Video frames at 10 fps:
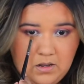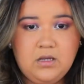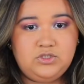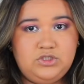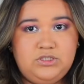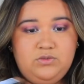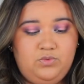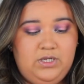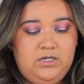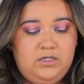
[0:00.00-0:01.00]
She
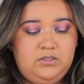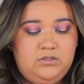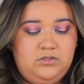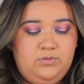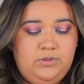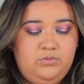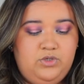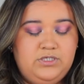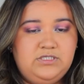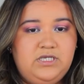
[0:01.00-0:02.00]
went a little bit more
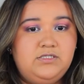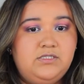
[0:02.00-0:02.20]
intense